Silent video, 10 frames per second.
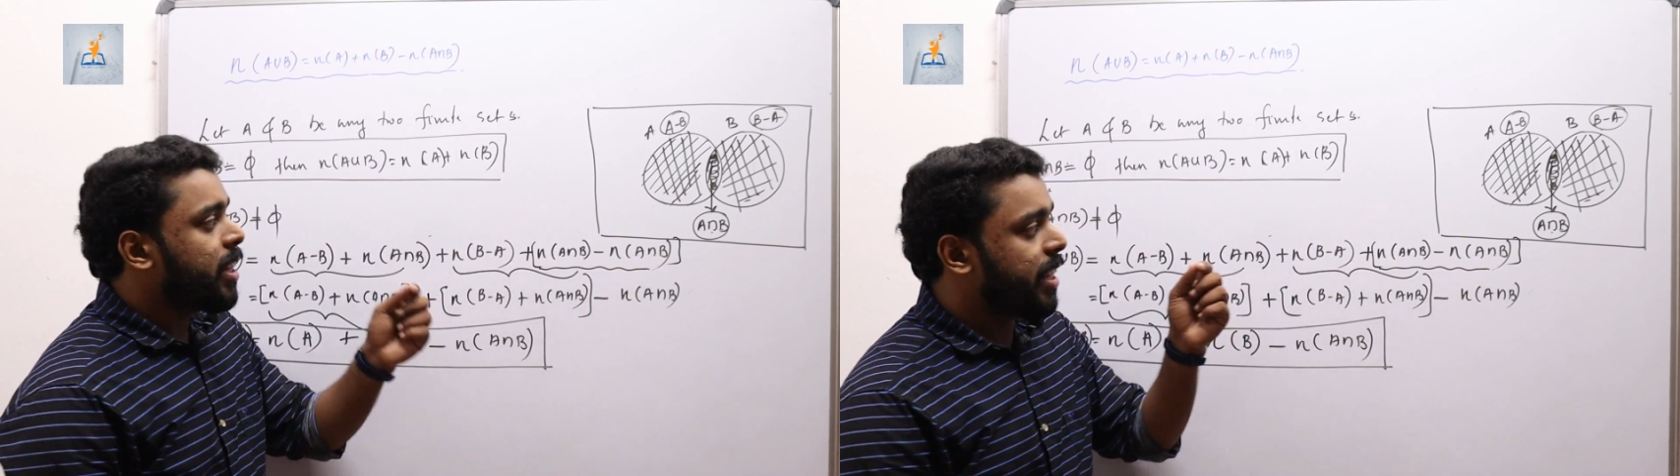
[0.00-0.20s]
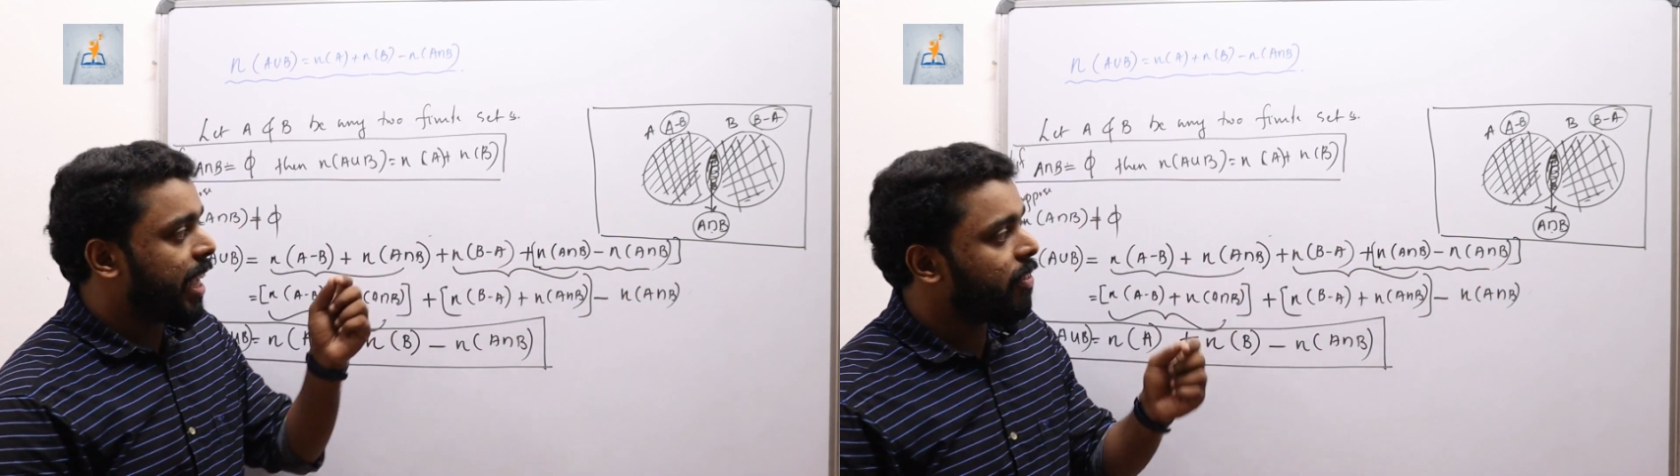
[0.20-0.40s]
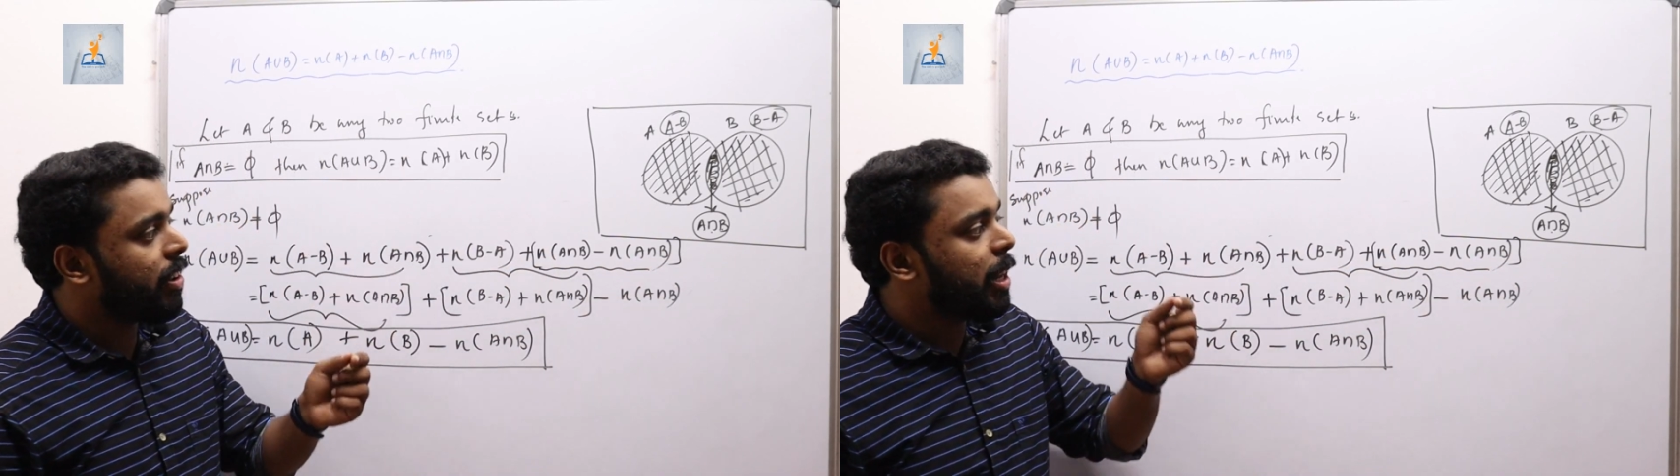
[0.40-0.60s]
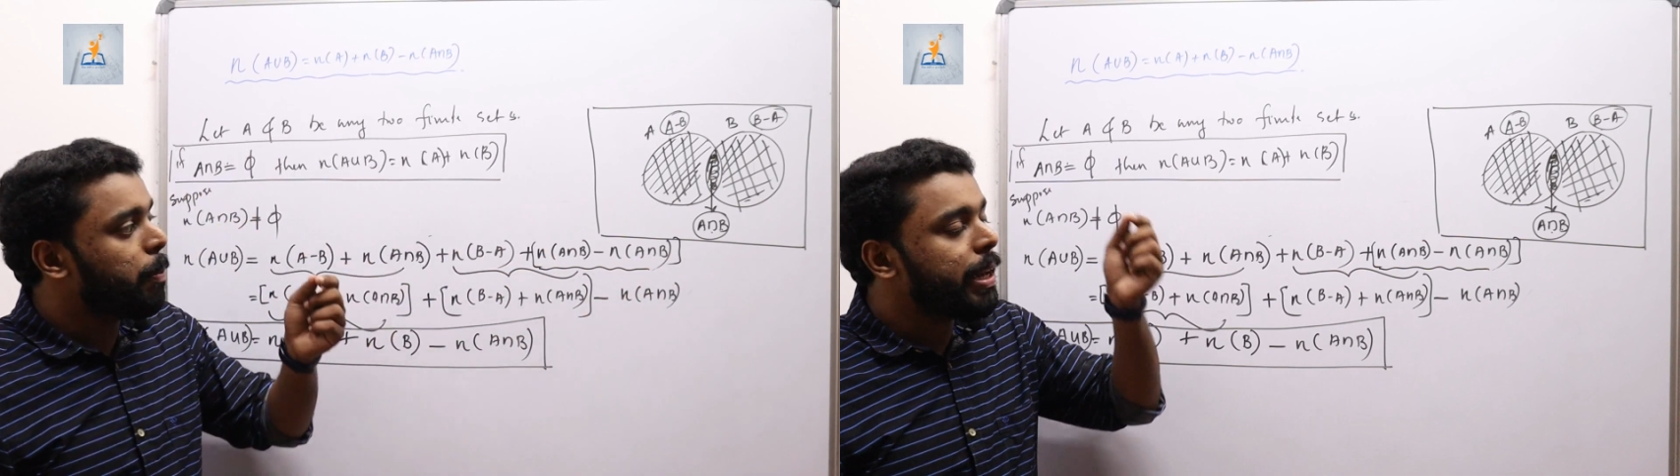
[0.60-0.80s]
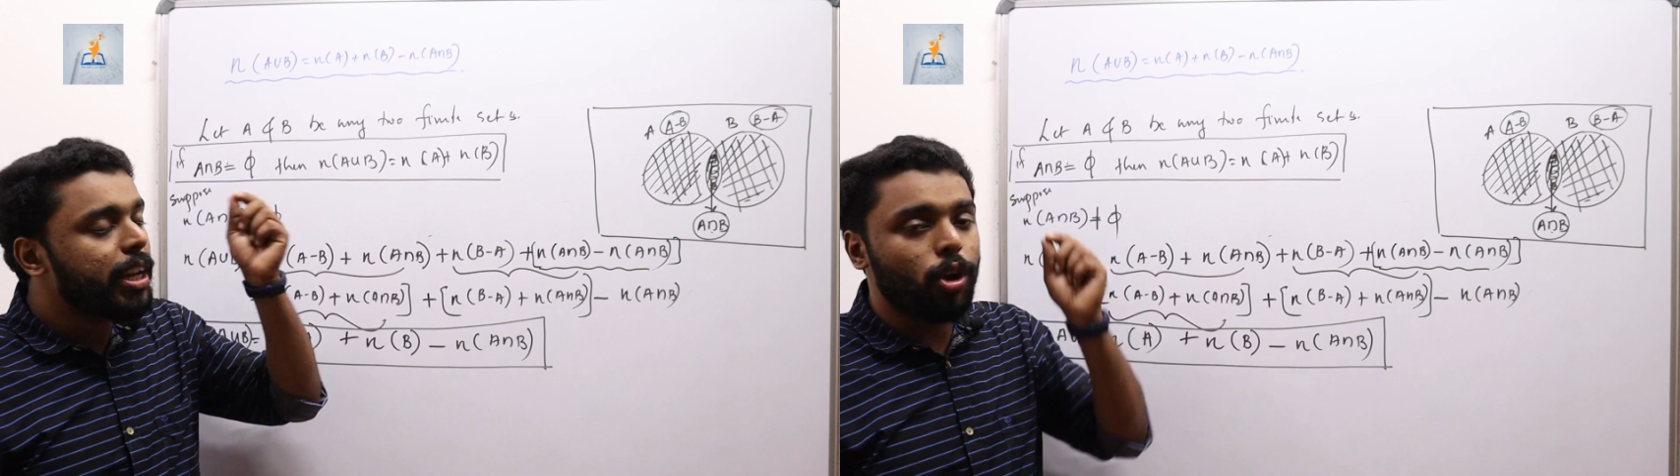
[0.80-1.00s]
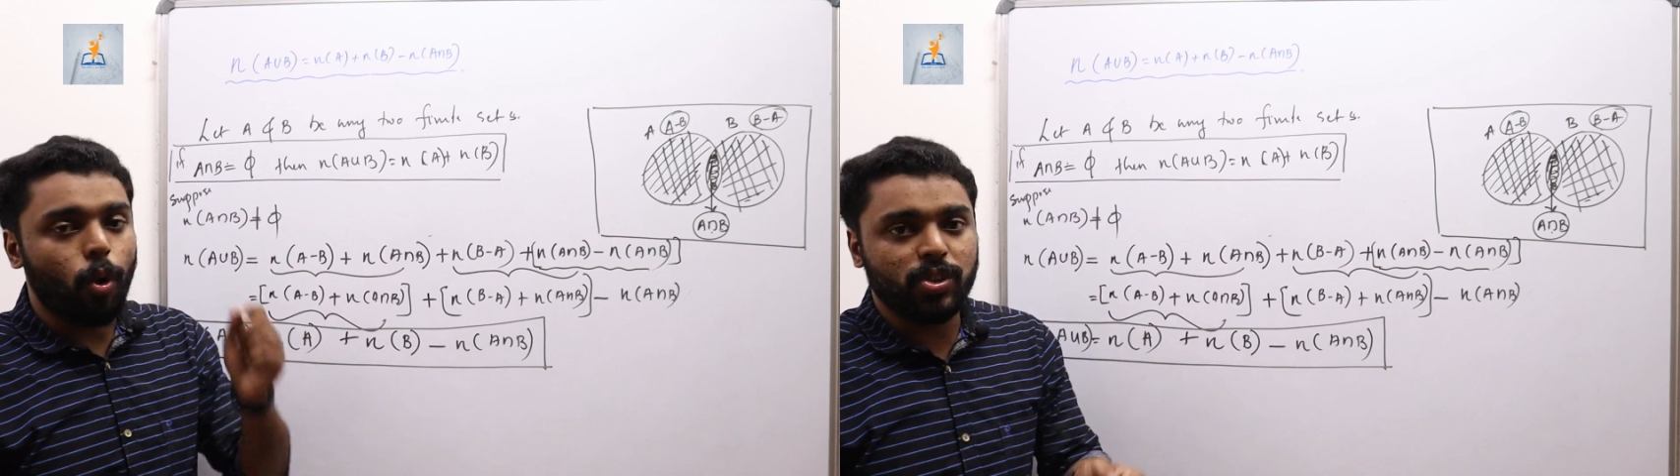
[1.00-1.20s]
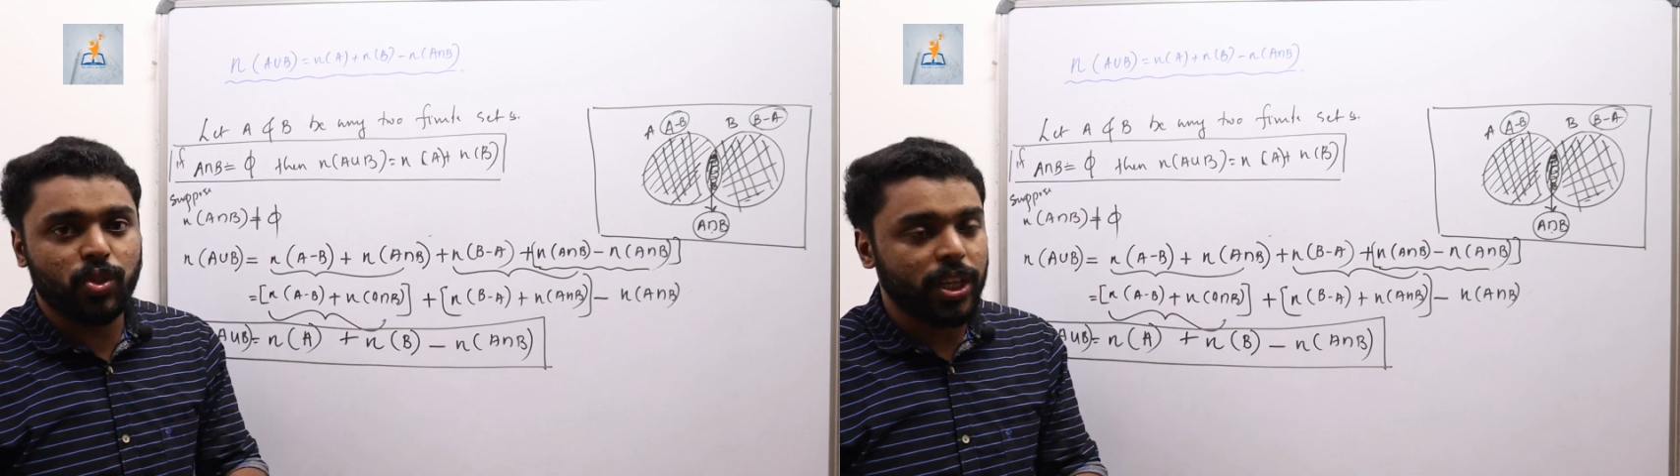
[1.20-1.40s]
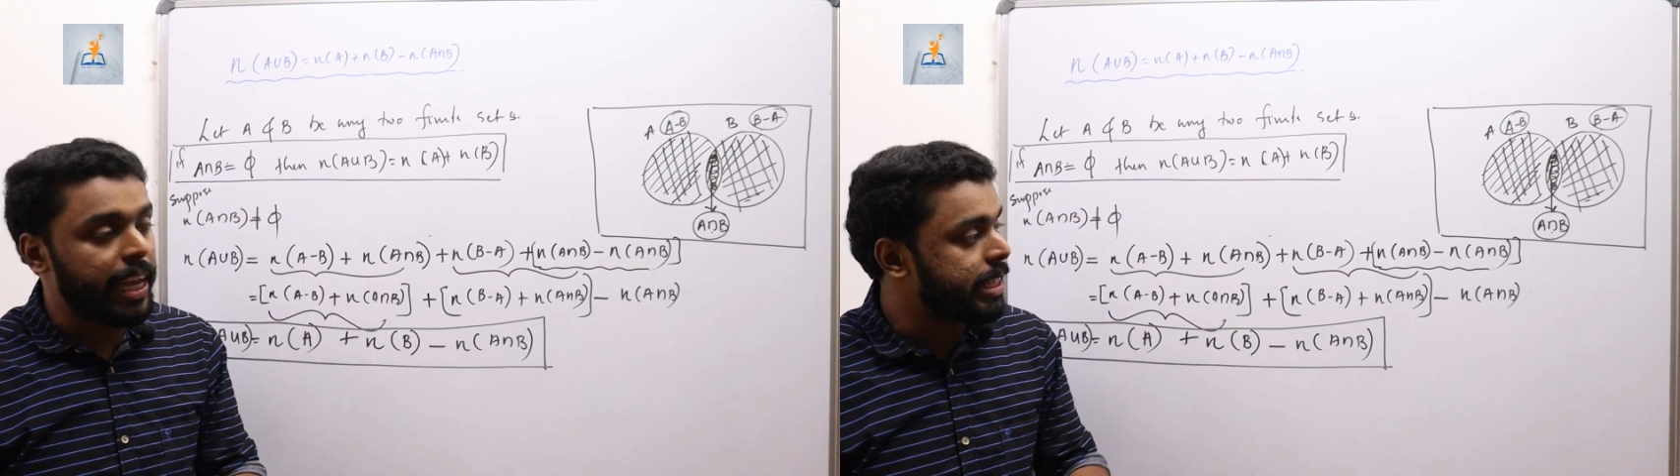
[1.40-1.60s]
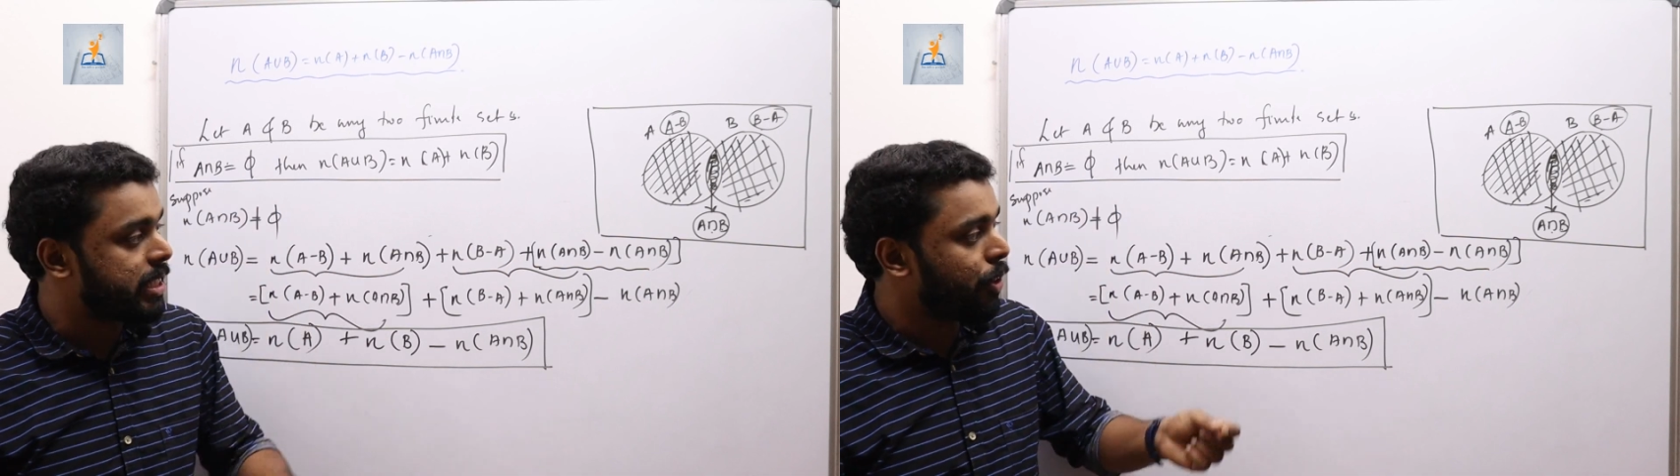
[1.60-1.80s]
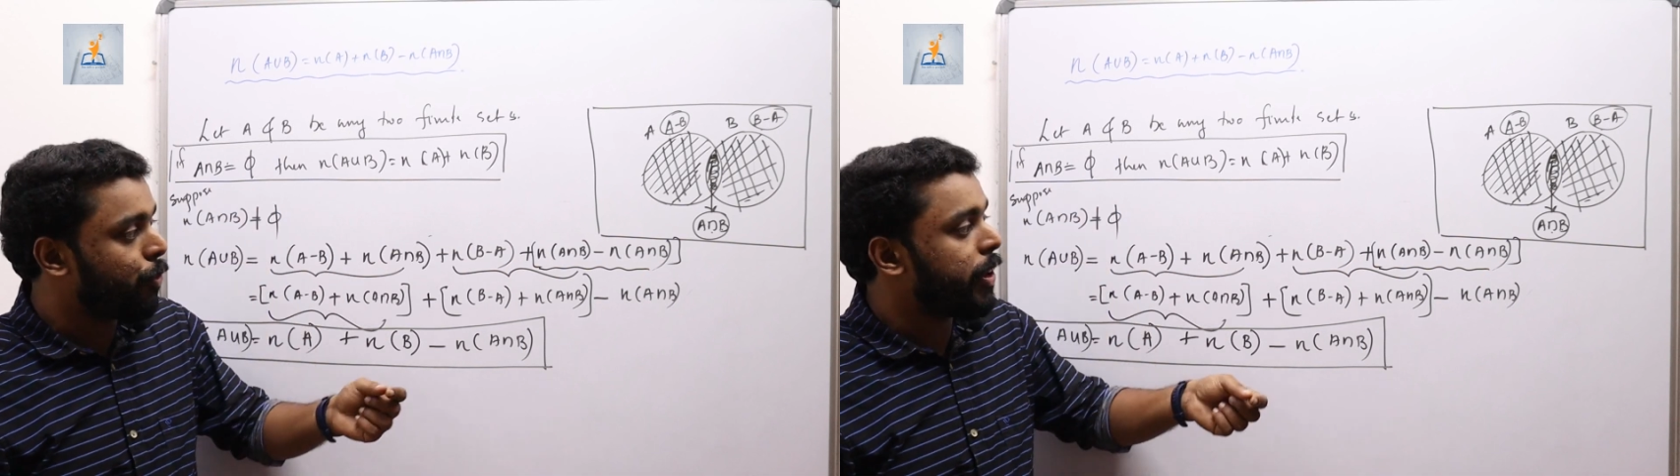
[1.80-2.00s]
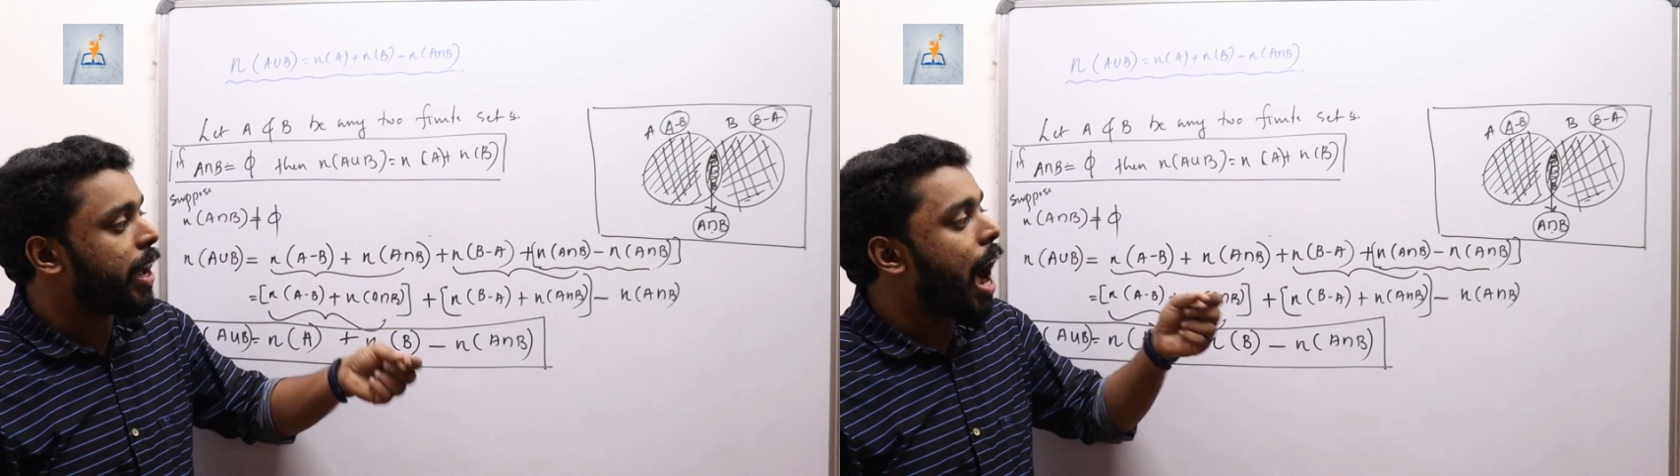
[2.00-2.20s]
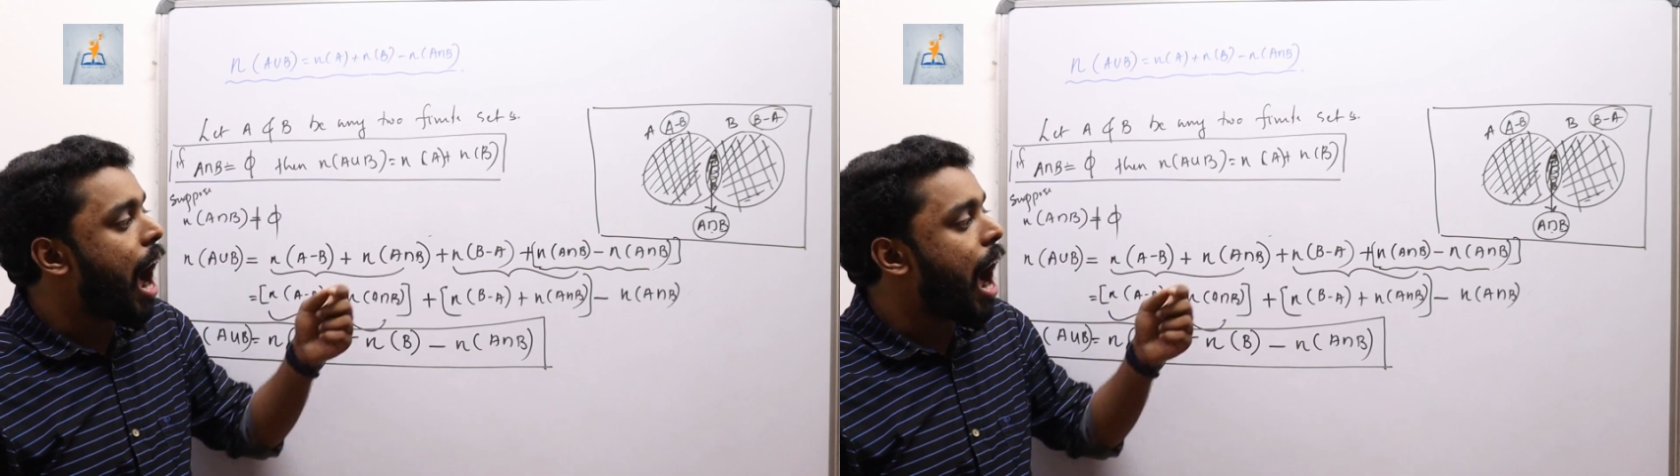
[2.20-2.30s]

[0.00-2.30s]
there will be no change if we